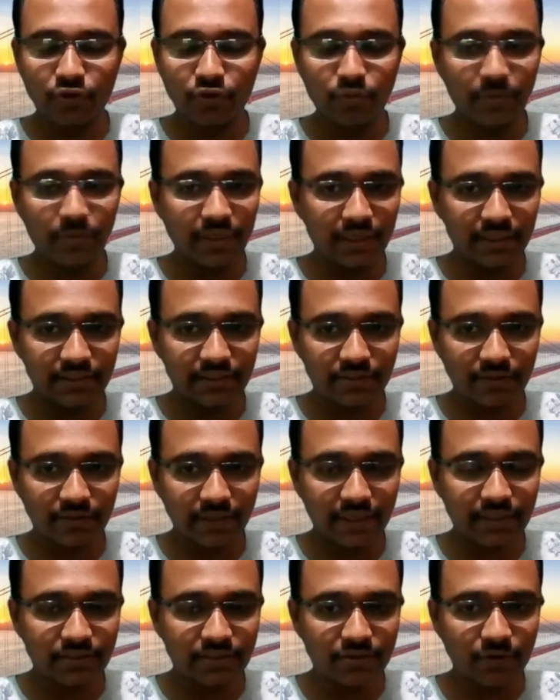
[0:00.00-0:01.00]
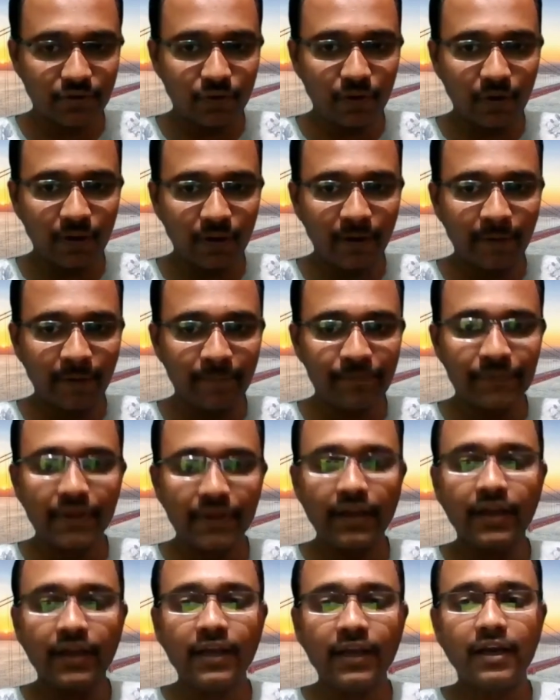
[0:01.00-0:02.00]
in Kubernetes. Okay, so
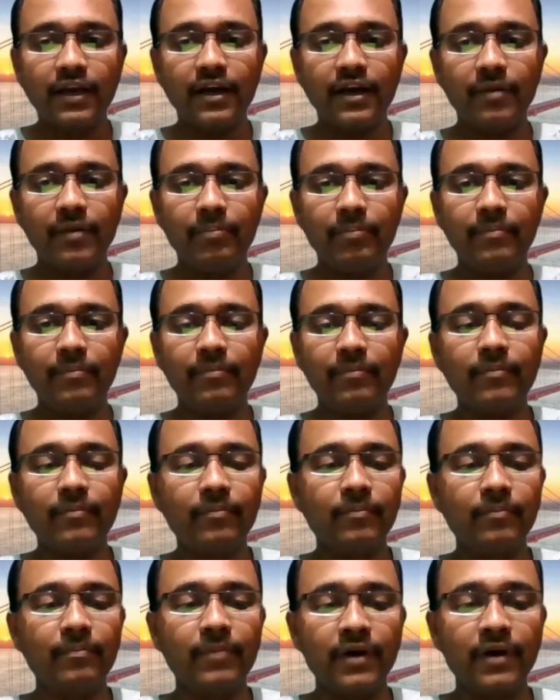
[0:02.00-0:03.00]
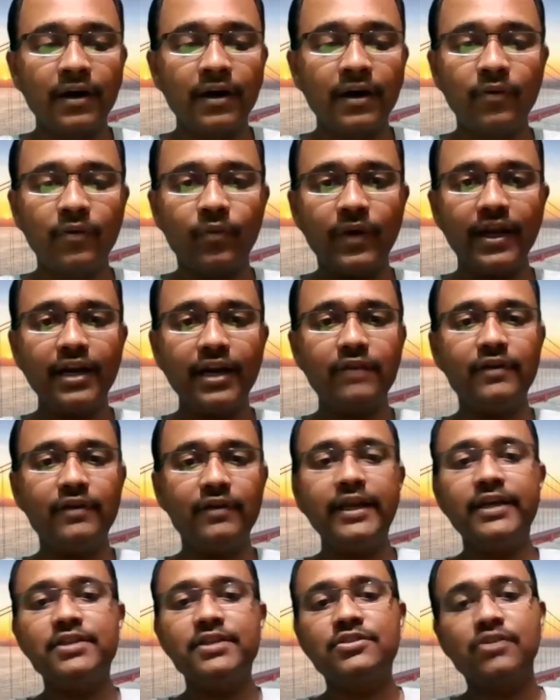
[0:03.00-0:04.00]
one
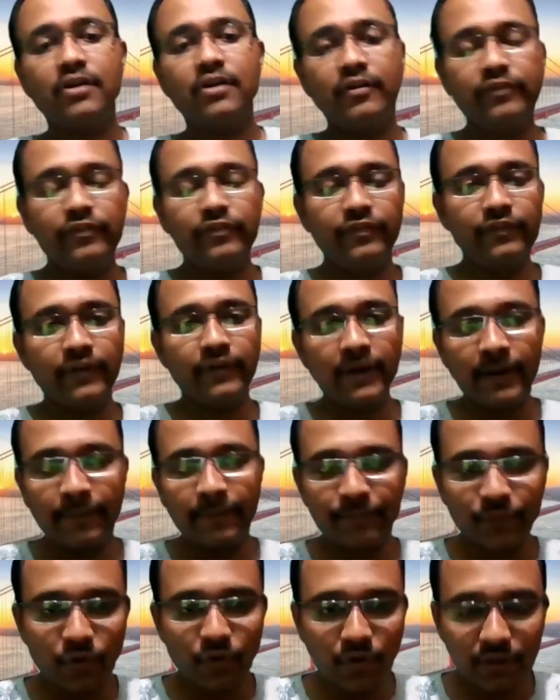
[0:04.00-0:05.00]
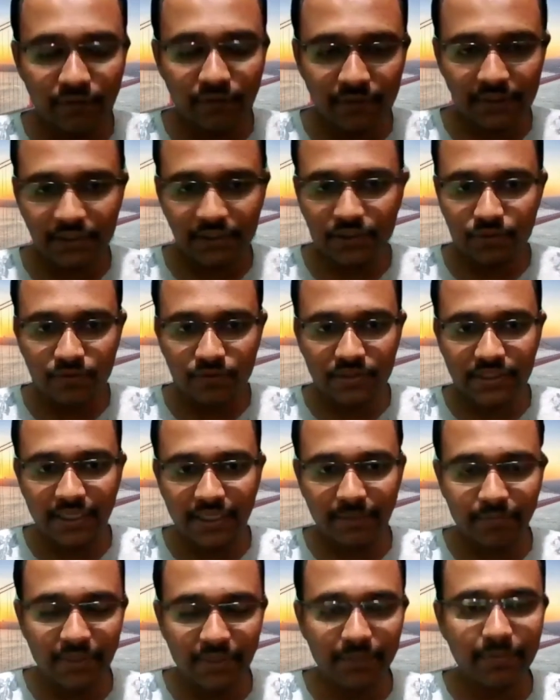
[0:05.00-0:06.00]
advantage of going with tools
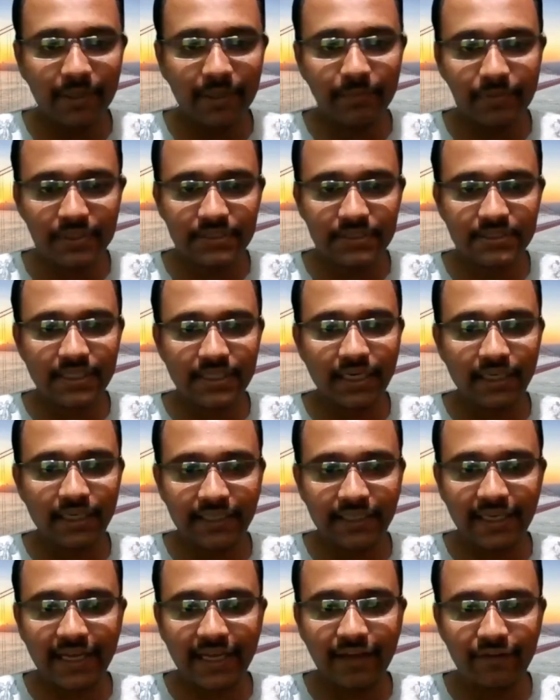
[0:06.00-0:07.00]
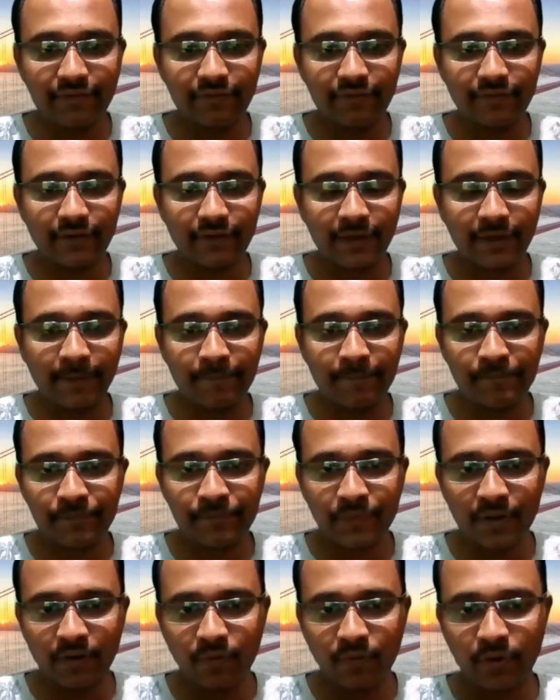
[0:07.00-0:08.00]
like Piper is that they have
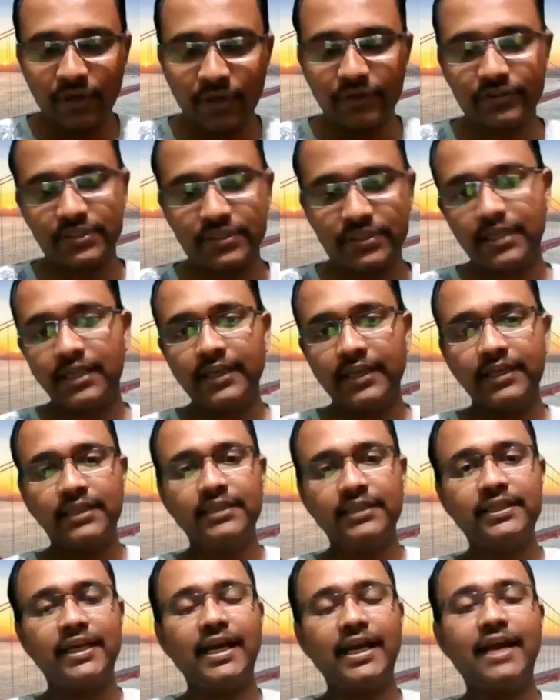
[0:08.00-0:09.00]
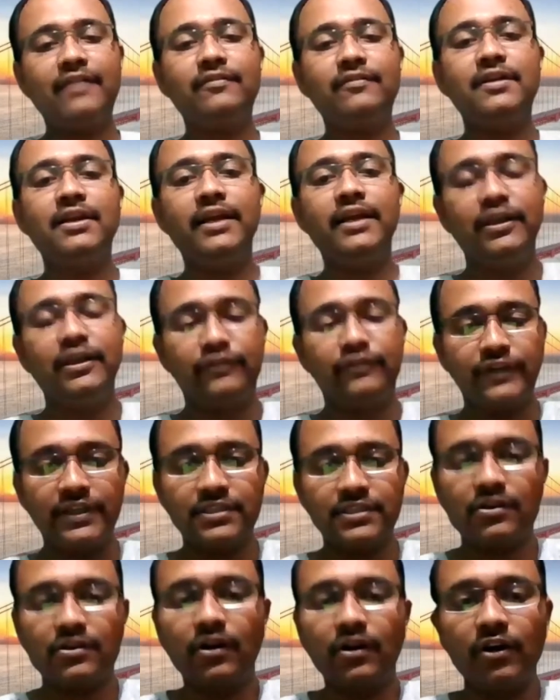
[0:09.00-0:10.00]
what do you say? Like they have an
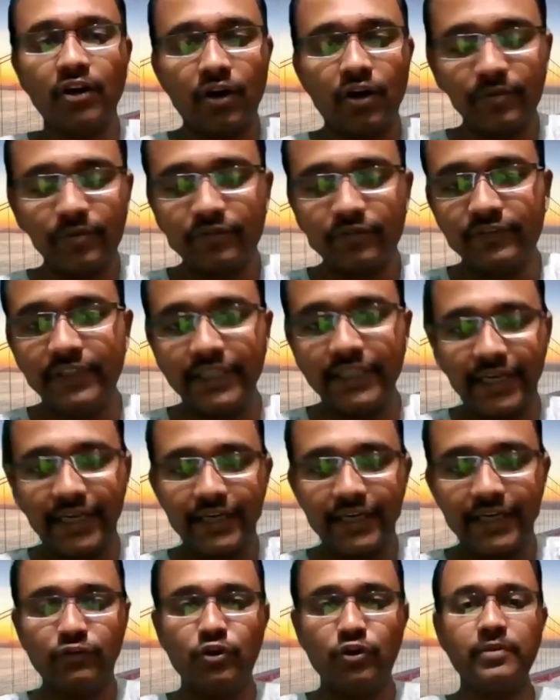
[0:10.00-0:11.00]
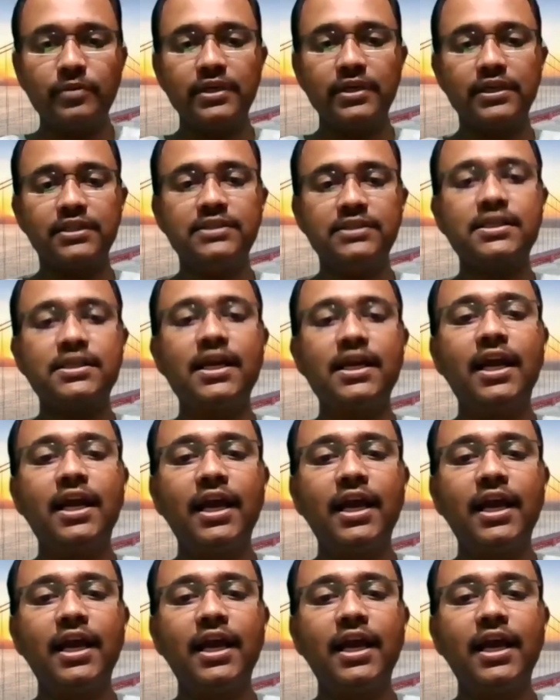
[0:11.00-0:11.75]
interface on top of the native Kubernetes